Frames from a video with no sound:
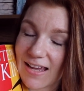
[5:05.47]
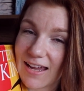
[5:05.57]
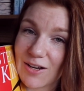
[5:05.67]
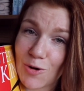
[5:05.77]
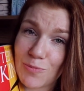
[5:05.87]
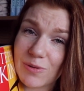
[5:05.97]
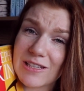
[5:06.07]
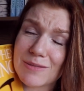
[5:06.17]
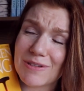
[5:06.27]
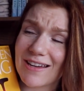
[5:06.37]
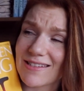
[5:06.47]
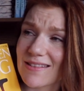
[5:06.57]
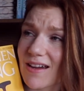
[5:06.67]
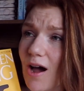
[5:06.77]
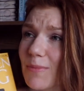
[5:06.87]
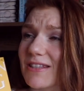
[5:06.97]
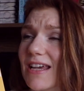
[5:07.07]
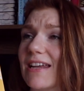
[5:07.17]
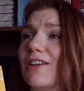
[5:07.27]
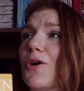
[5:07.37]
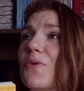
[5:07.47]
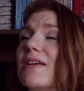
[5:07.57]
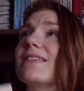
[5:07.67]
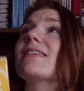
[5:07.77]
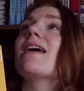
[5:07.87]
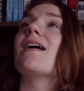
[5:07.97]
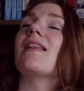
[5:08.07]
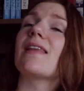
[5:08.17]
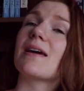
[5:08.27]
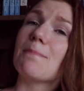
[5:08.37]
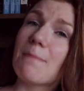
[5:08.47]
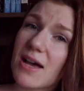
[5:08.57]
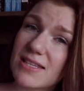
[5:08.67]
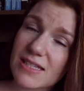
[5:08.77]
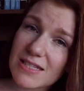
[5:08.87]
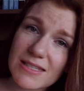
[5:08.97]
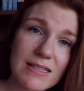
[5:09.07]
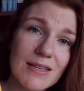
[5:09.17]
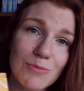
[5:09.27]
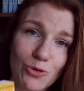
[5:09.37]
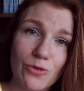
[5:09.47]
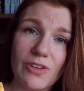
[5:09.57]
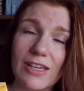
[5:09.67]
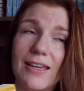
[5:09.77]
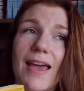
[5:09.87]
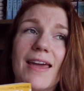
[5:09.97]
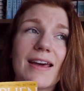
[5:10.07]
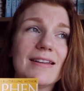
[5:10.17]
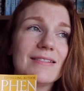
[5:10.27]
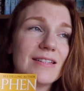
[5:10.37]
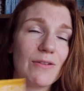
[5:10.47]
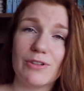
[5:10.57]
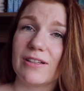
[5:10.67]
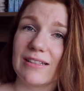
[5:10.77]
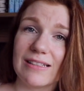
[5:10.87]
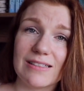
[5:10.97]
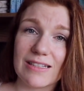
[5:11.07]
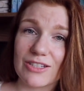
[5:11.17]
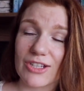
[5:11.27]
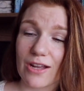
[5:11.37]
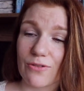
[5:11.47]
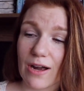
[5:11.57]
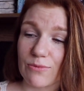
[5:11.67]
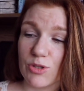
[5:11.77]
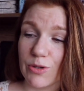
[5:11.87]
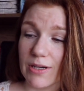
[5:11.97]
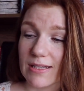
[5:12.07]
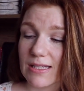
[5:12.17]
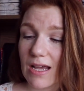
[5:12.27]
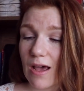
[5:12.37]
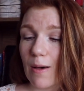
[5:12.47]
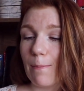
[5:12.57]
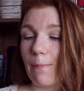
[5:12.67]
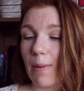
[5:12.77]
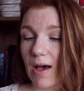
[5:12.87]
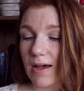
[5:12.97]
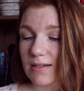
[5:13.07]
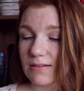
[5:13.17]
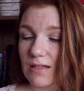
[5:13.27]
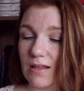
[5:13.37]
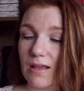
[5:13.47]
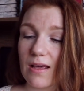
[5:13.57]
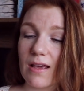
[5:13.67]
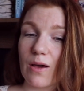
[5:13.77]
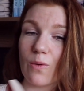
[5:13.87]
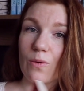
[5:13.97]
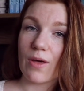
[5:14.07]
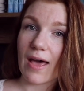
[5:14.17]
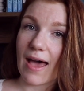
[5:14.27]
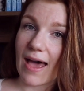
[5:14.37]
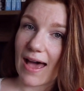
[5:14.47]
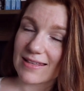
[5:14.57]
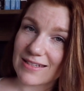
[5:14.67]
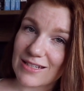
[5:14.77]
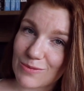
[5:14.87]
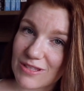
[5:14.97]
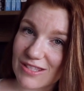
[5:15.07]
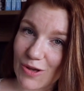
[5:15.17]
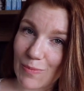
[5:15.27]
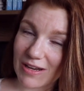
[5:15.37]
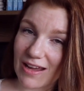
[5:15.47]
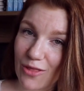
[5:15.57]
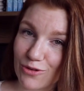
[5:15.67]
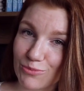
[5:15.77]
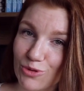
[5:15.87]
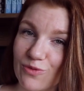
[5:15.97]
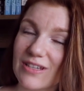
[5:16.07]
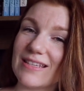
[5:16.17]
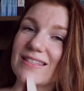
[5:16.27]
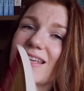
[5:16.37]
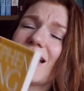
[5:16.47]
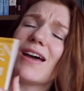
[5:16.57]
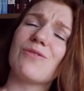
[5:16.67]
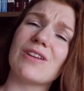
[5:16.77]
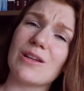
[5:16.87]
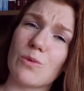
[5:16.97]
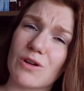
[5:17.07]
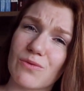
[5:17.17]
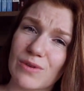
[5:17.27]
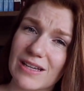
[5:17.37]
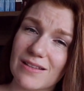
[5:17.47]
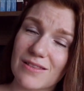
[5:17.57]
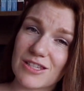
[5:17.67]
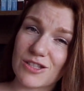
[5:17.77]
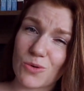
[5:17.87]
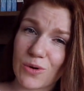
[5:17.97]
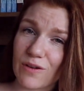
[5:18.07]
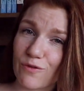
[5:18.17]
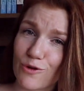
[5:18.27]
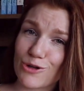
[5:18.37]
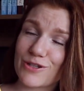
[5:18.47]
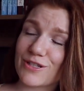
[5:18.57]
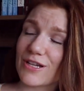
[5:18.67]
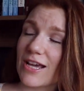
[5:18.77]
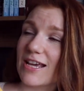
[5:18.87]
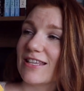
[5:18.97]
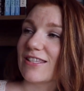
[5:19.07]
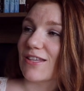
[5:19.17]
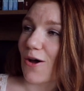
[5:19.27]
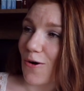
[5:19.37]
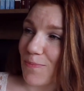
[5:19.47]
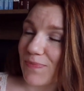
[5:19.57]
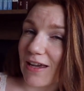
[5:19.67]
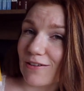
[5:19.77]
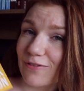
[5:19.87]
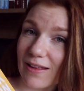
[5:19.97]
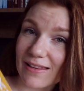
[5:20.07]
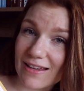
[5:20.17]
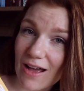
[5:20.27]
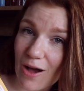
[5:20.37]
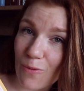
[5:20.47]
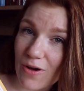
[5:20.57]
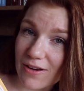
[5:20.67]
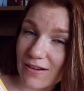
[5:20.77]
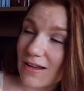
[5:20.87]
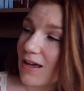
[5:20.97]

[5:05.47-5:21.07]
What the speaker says: I know, please be nice in the comments. I know it's like a must-see movie and I definitely need to get around to it. But as it is with so many other movies, I really want to read the story first. So I finally got one.